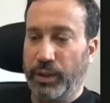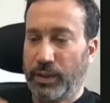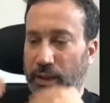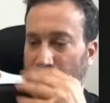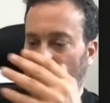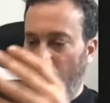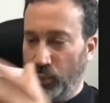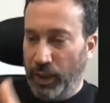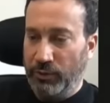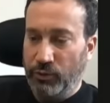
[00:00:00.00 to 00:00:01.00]
where they
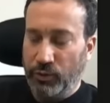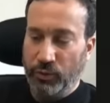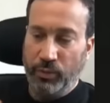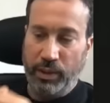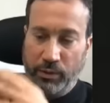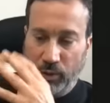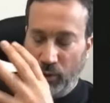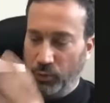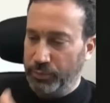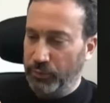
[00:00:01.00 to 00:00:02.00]
went to had
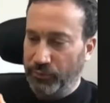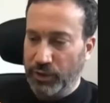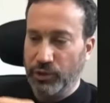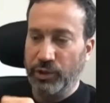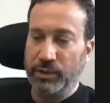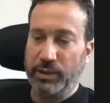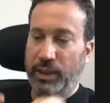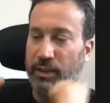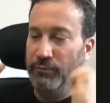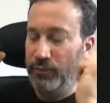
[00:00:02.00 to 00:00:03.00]
no
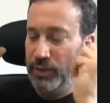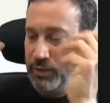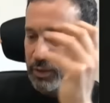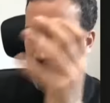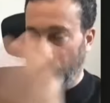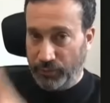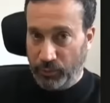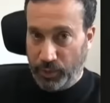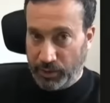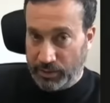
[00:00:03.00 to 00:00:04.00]
provisions and very
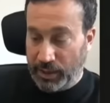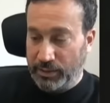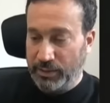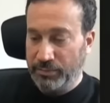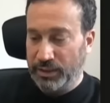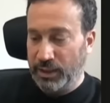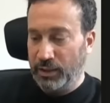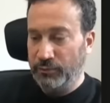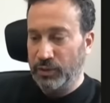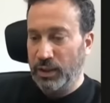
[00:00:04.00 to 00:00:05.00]
often were attacked
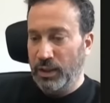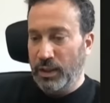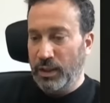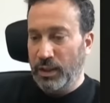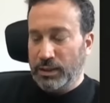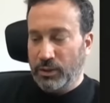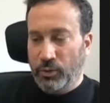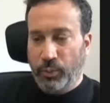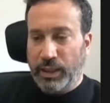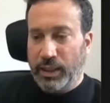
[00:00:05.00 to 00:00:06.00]
themselves.
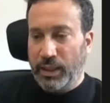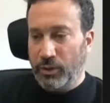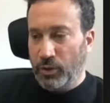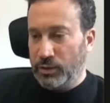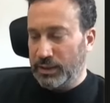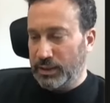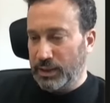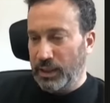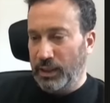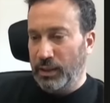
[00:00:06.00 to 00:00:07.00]
So we cannot
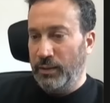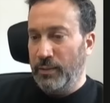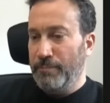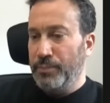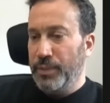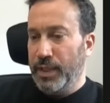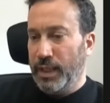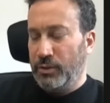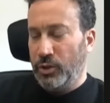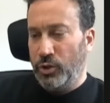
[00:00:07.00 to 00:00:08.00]
see
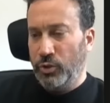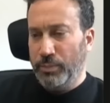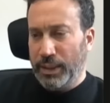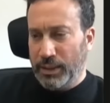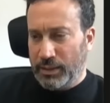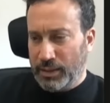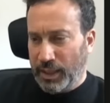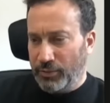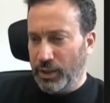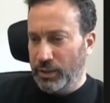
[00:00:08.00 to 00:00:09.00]
that
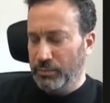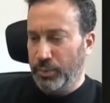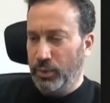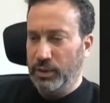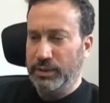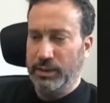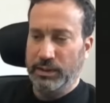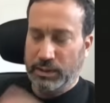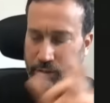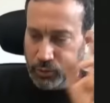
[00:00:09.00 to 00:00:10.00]
humanitarian
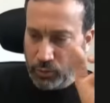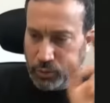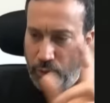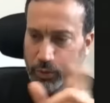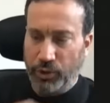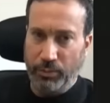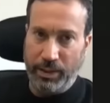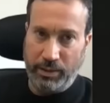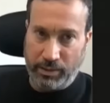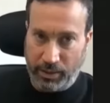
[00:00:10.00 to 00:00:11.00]
policy, so-called
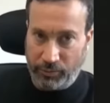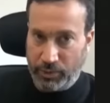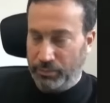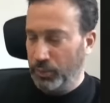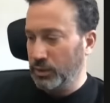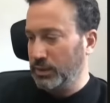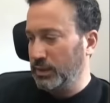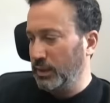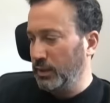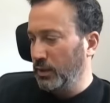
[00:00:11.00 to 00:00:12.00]
humanitarian
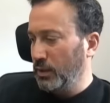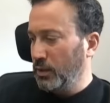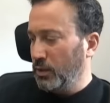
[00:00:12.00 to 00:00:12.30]
policy